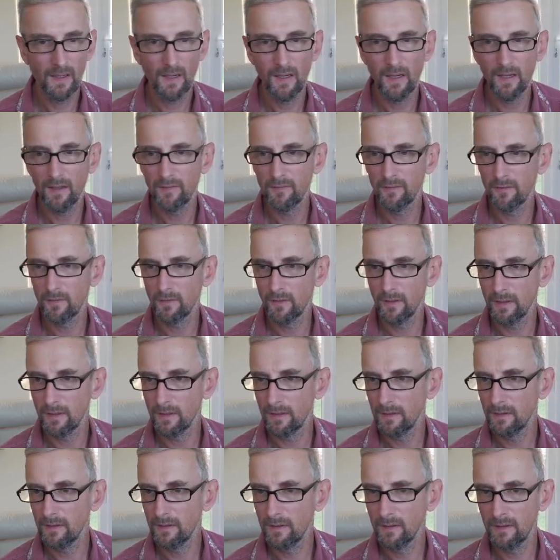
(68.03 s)
So I've got it
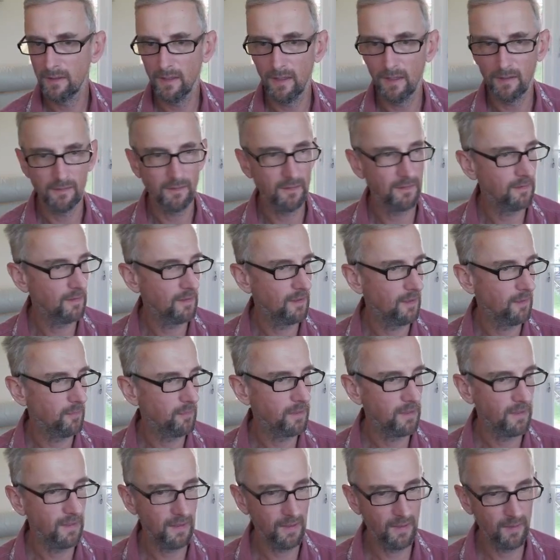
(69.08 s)
connected up
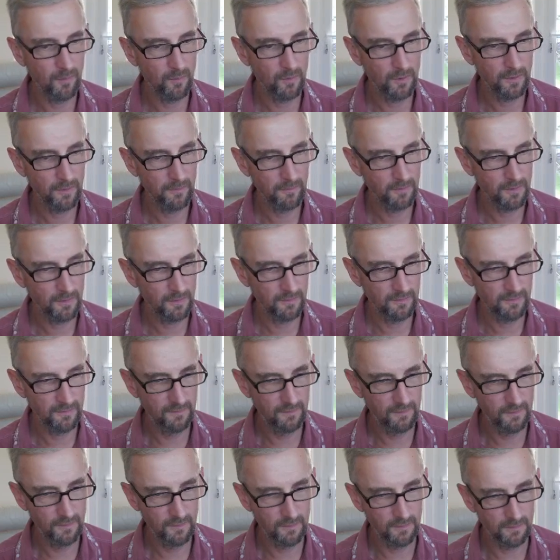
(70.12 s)
here, and what I'm going to
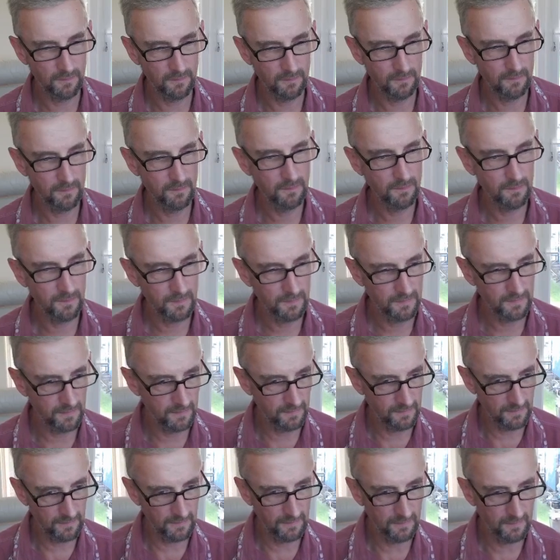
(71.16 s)
do
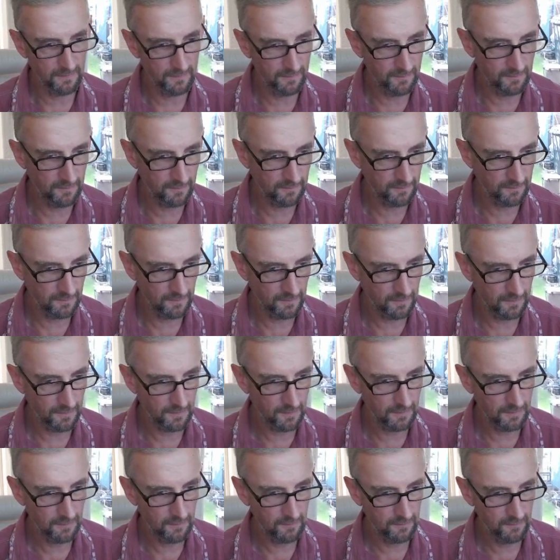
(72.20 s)
is I'm going to
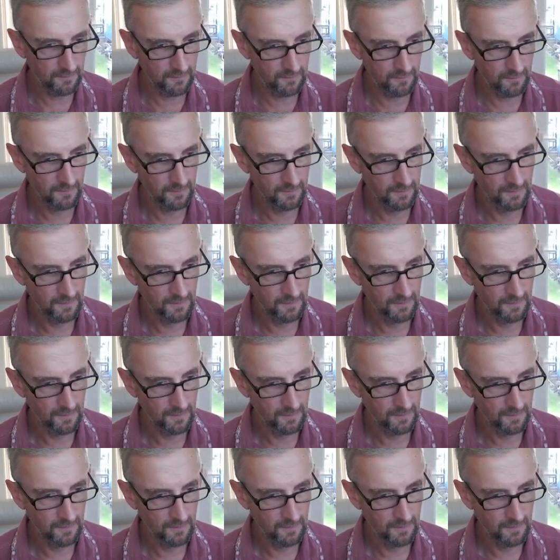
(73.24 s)
use